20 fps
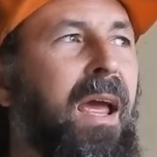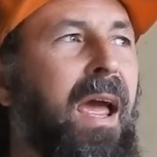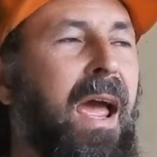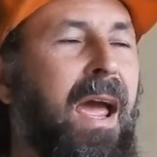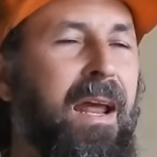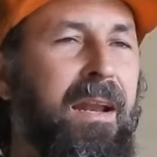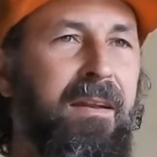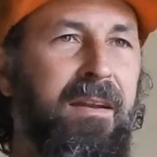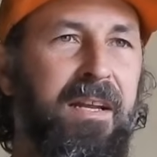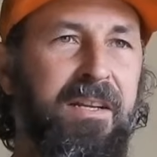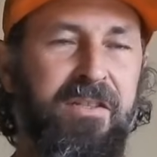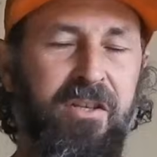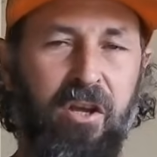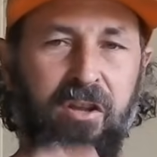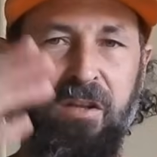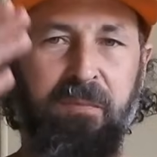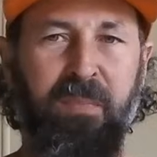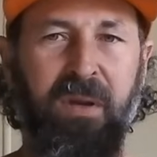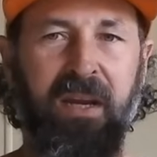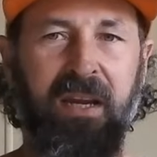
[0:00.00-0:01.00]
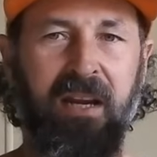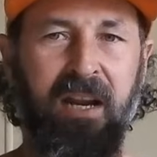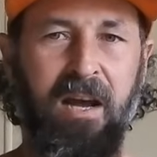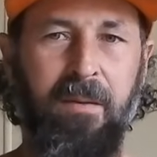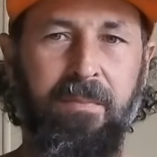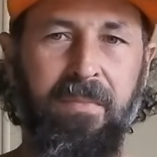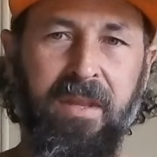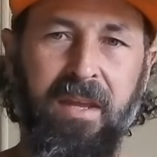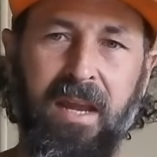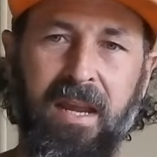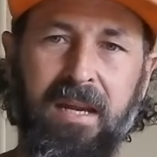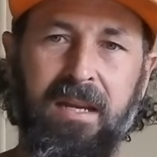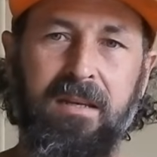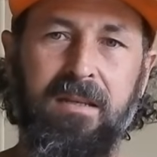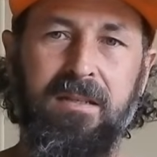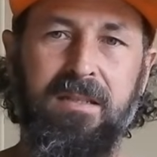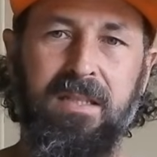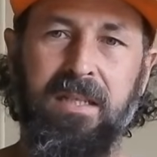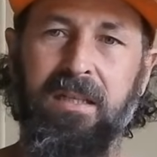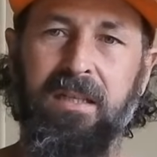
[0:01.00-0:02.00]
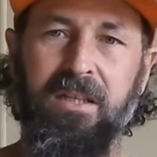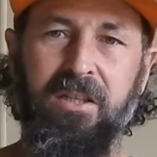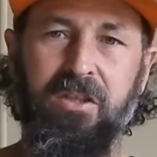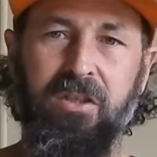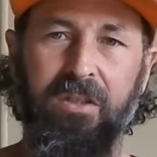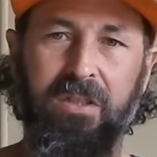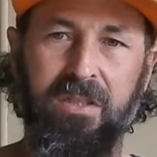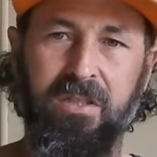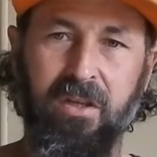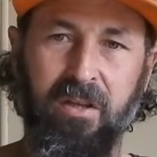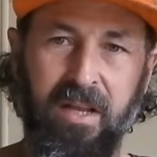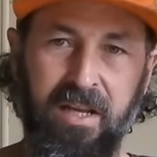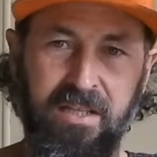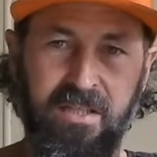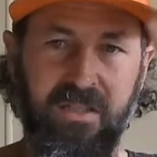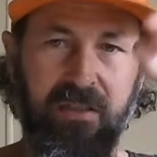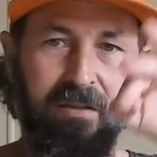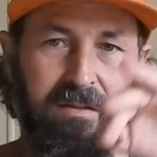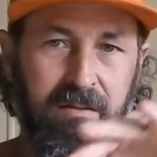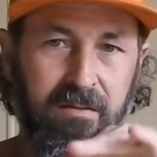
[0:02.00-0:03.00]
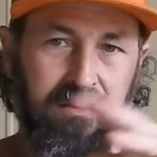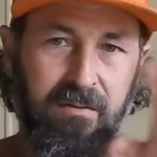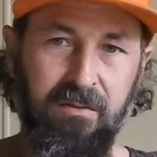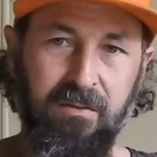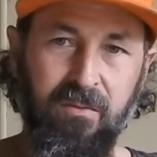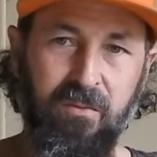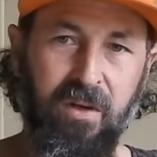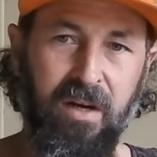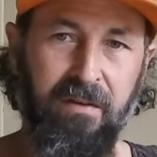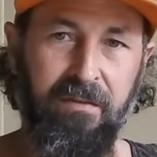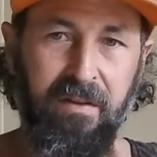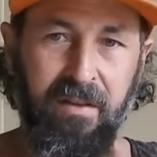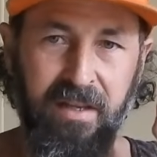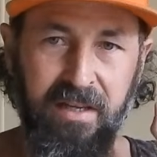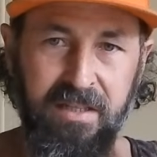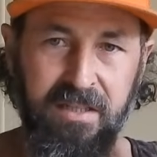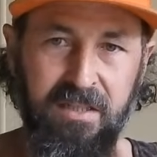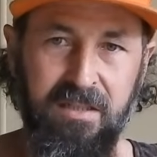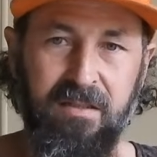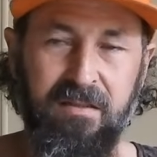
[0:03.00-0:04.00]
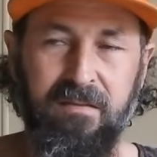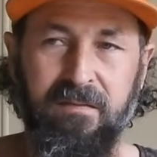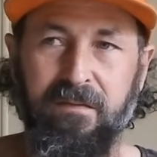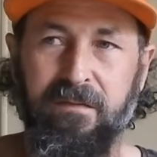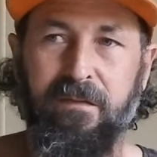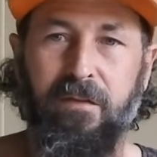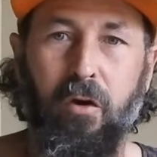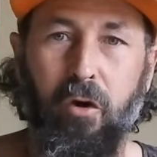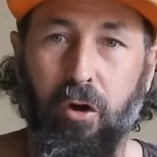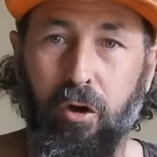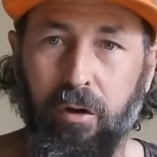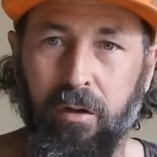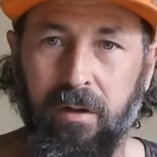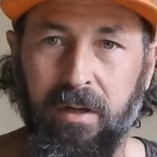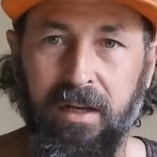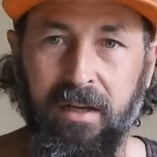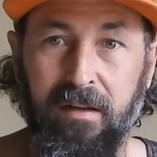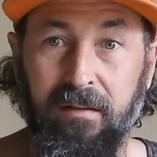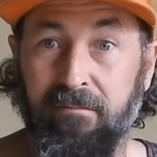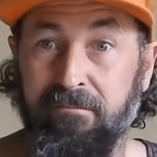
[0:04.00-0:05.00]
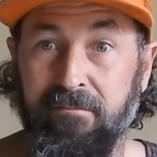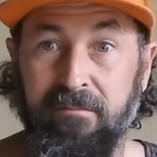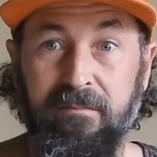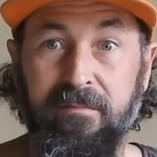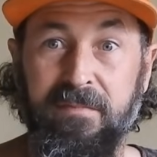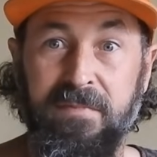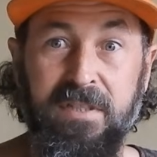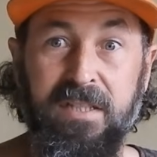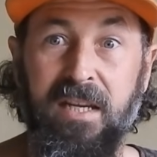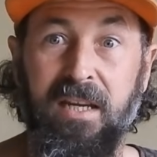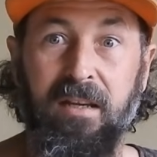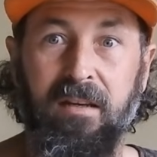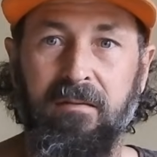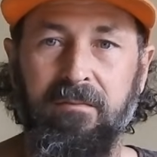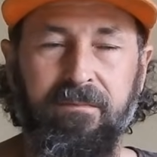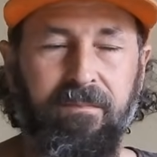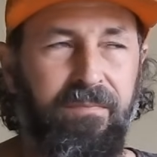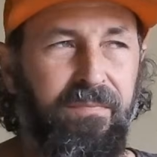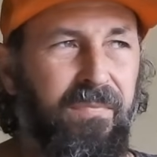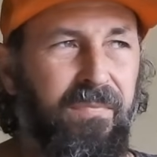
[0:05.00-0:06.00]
and it's only picking up the heat signatures. So that's wherever there's fur and skin.